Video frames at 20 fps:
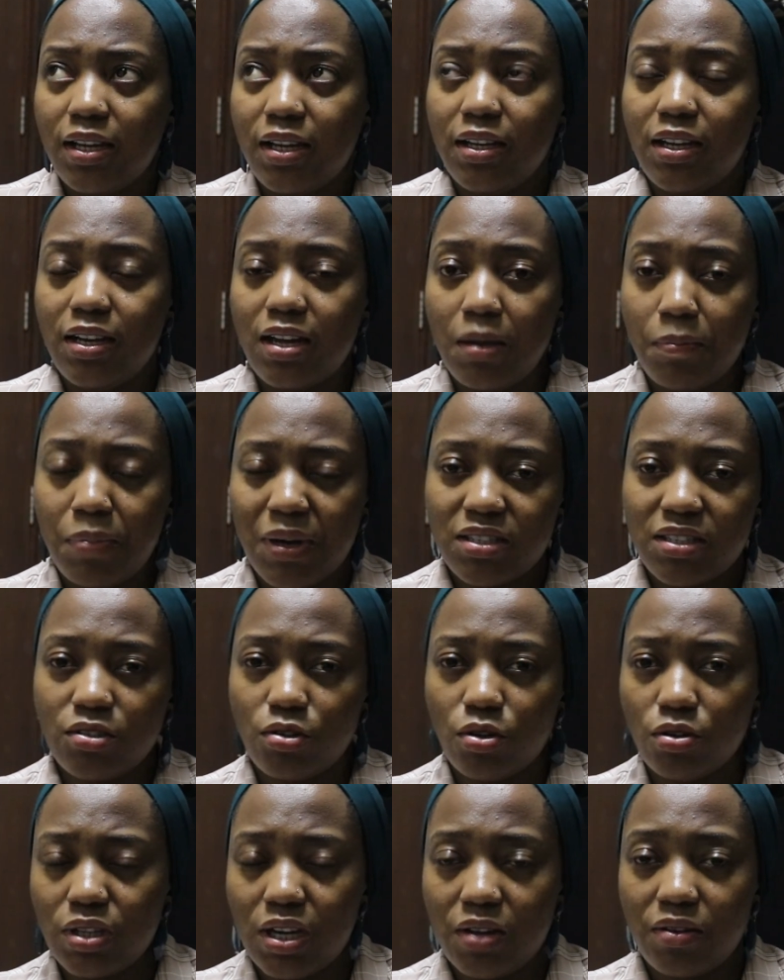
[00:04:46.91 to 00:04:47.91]
Then I
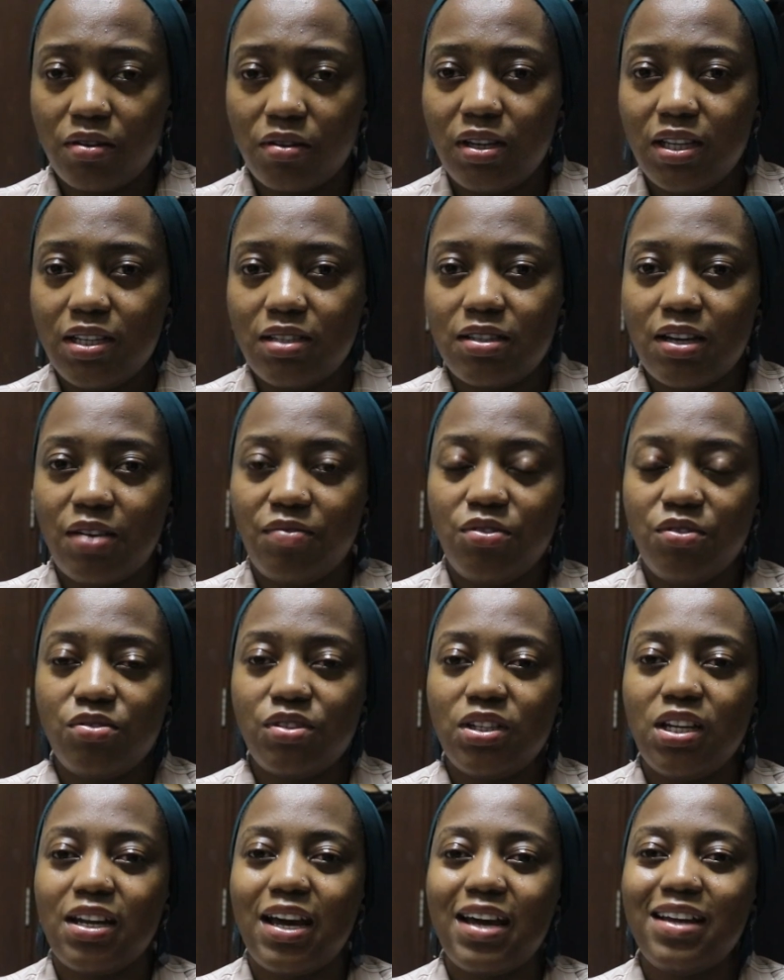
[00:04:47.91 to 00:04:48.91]
passed all the three
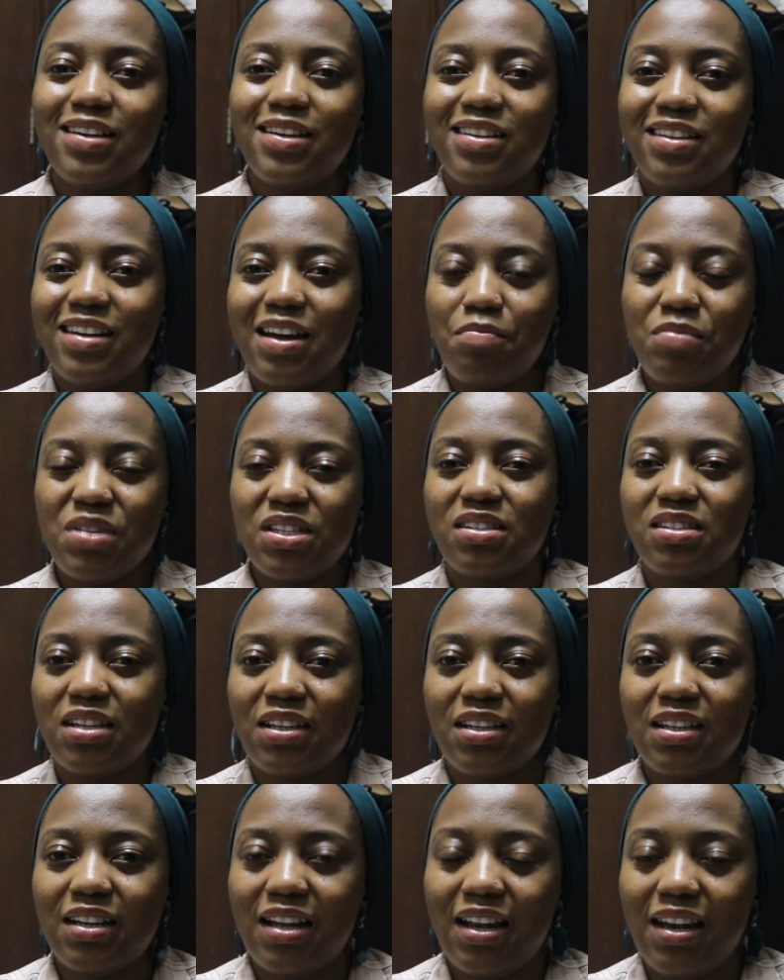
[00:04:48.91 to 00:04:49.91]
interviews. Then I did a
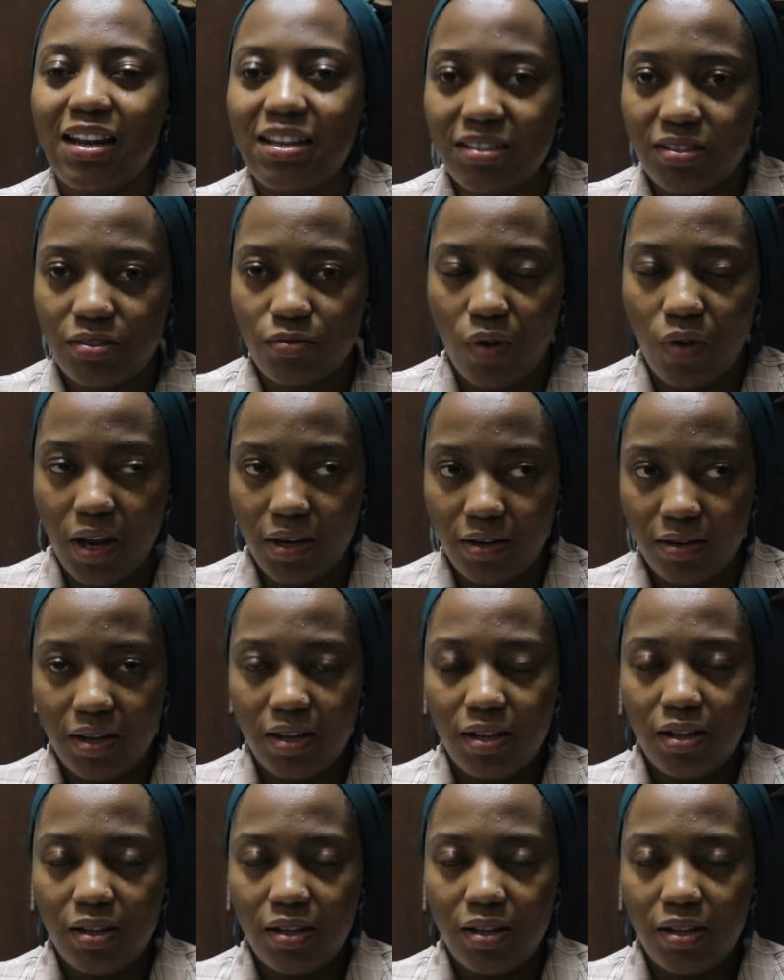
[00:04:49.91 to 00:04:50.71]
mistake in the last one.